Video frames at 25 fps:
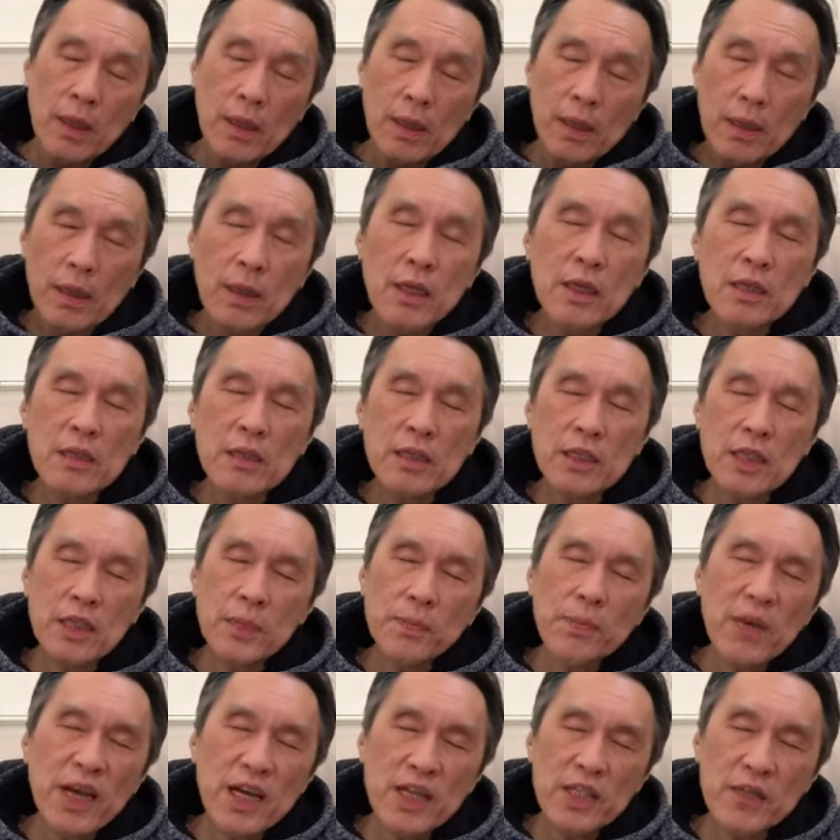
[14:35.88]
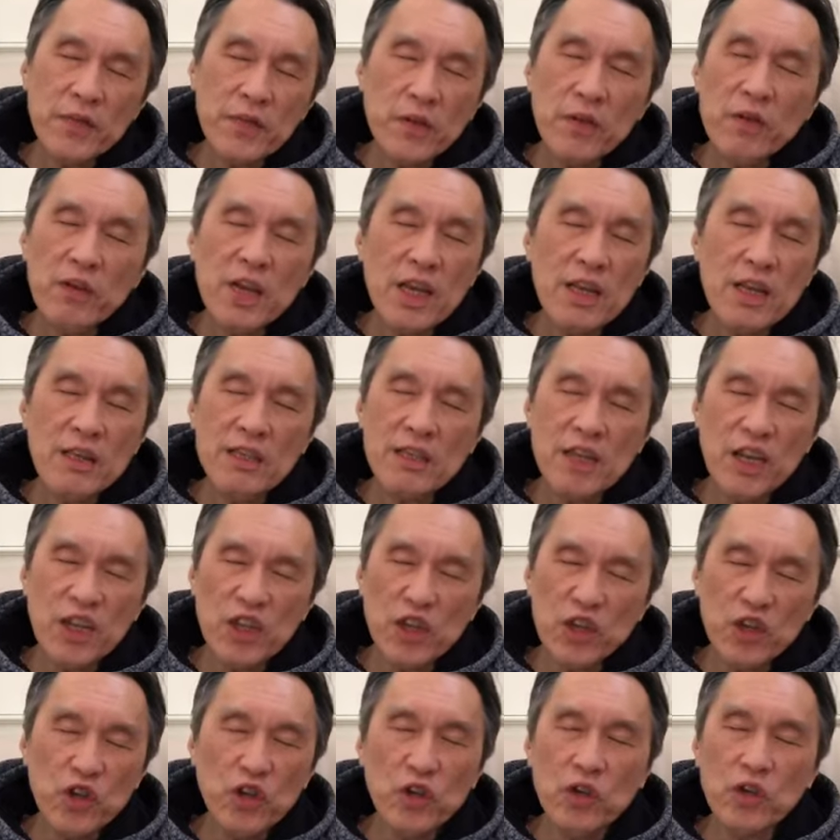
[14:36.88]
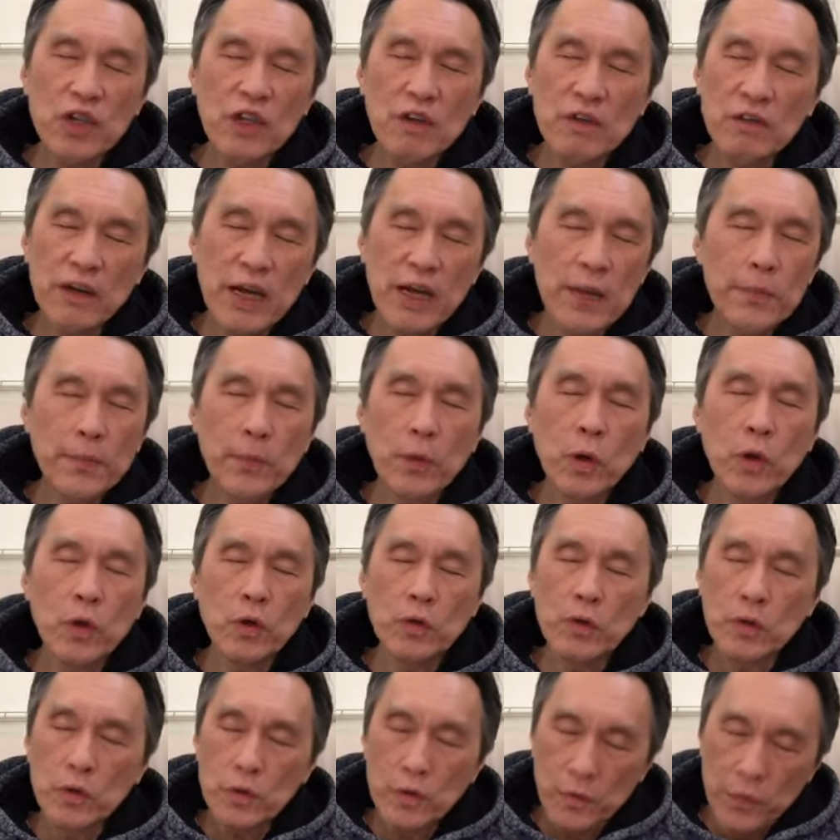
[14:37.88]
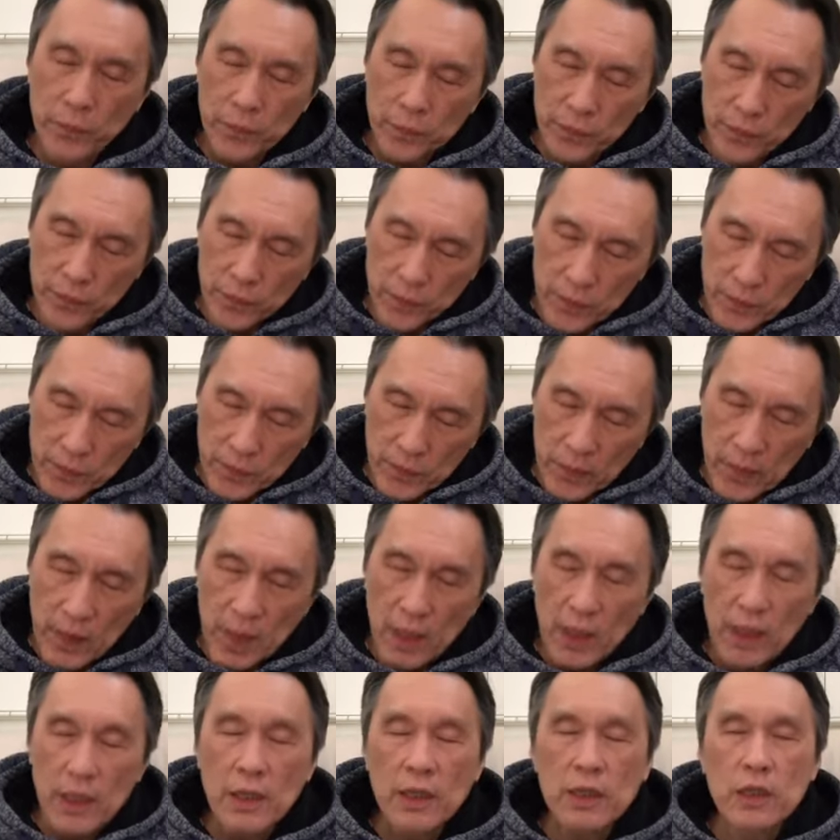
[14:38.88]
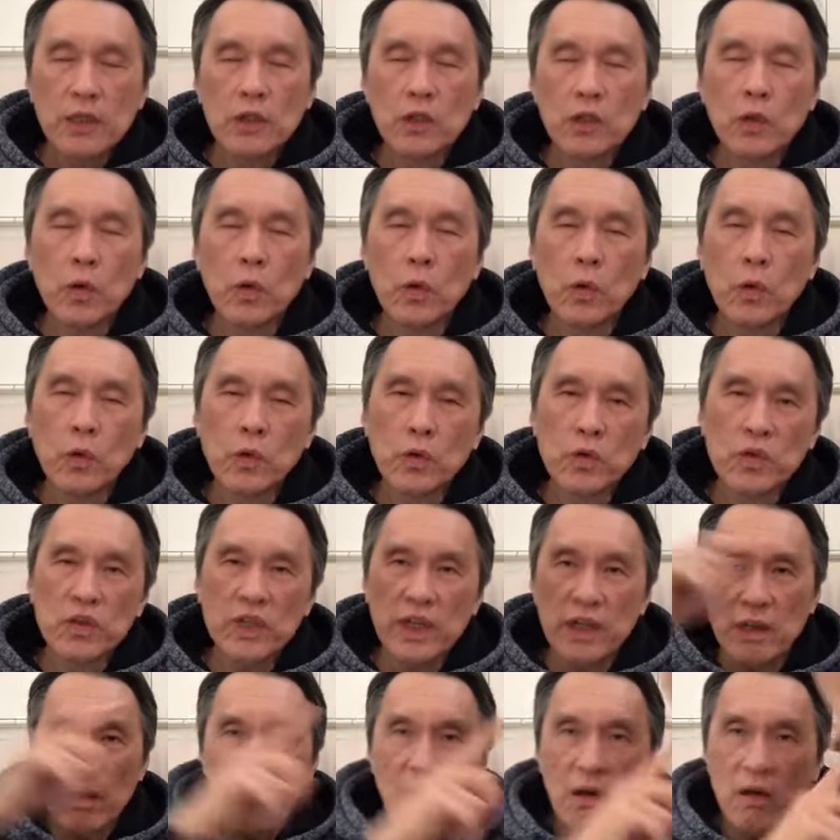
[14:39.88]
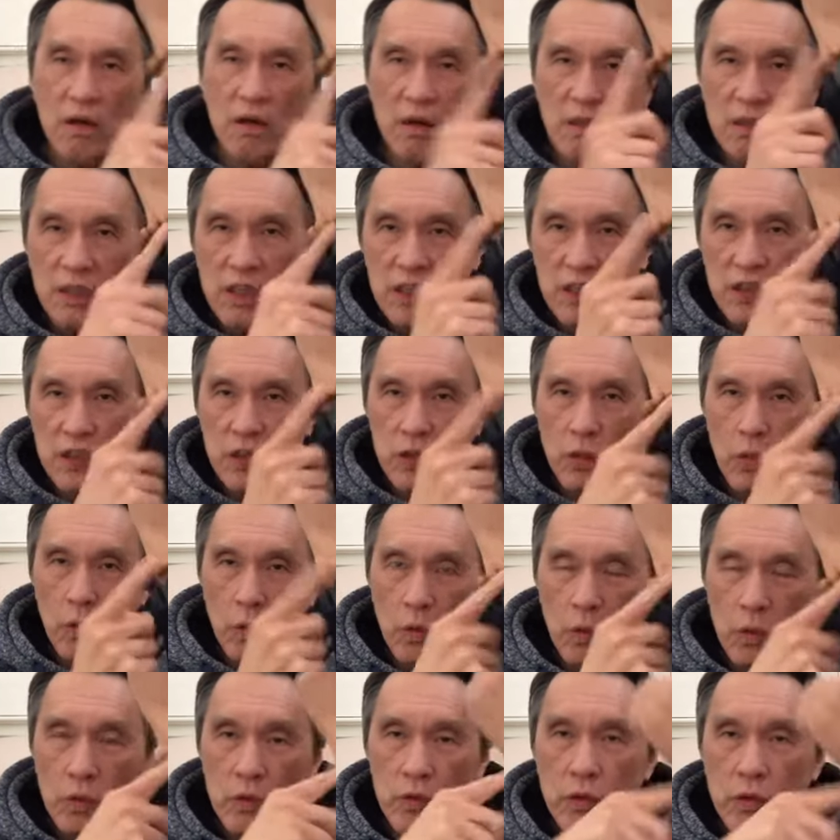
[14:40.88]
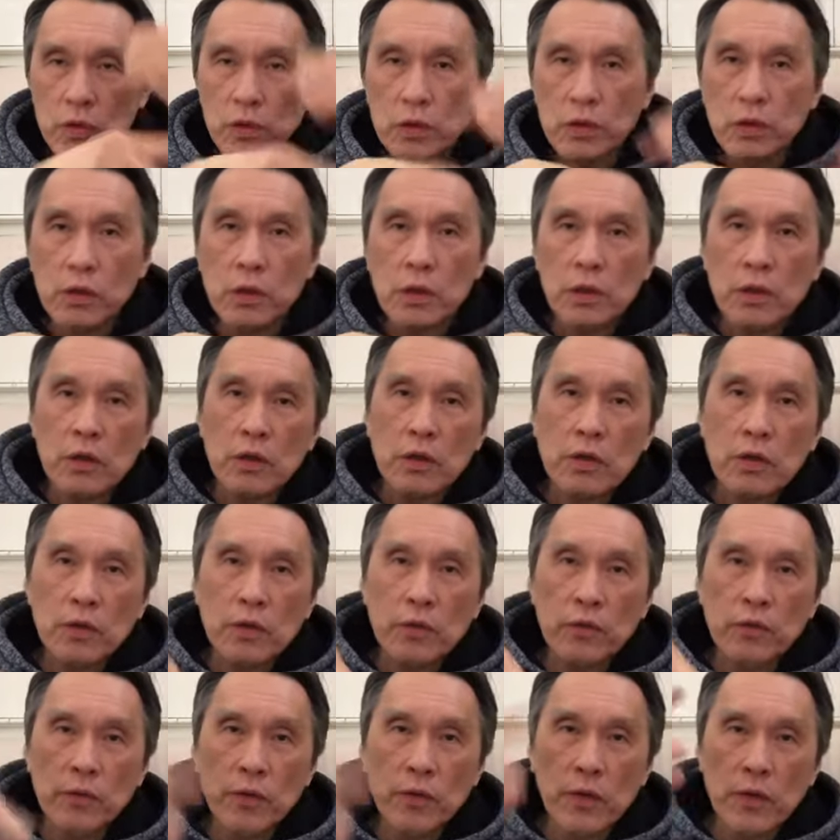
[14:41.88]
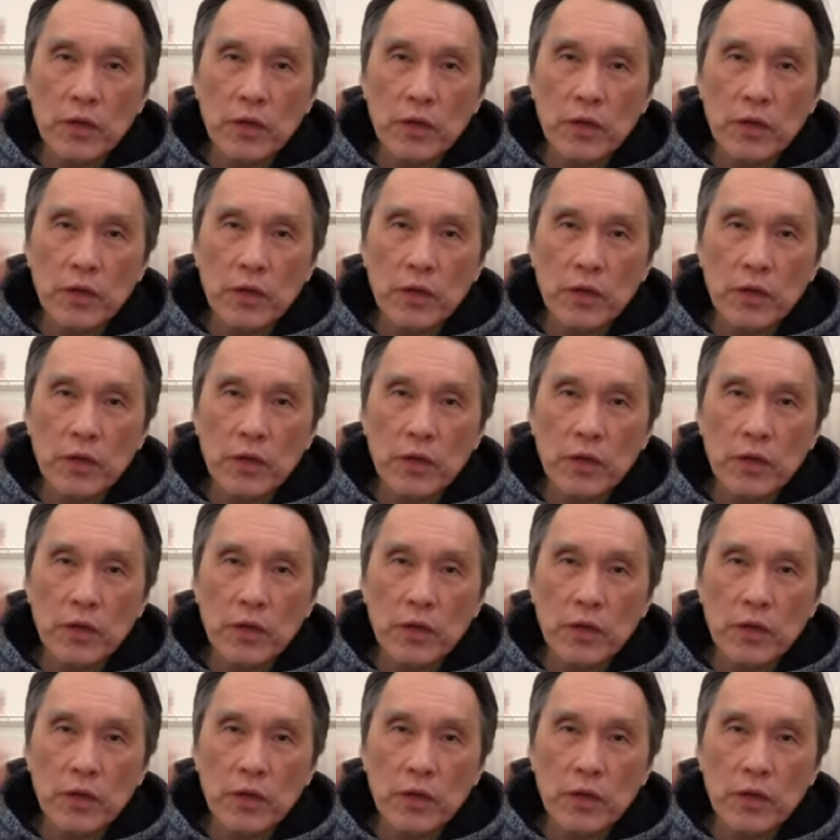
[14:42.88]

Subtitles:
Didn't just past few days I showed the red boat tools and all those tools for